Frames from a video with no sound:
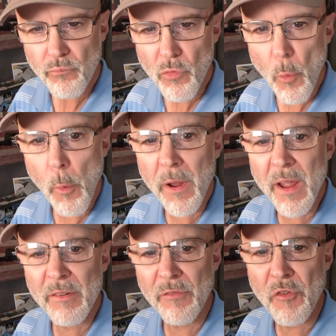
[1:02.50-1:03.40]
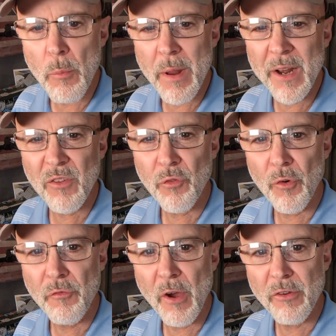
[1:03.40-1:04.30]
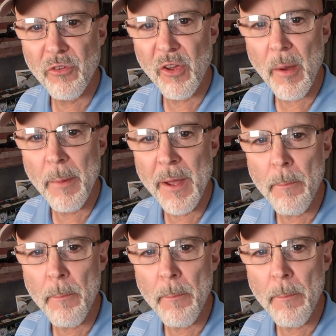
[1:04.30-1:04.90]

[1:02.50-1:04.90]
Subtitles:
we'll give it a few minutes for folks to come in.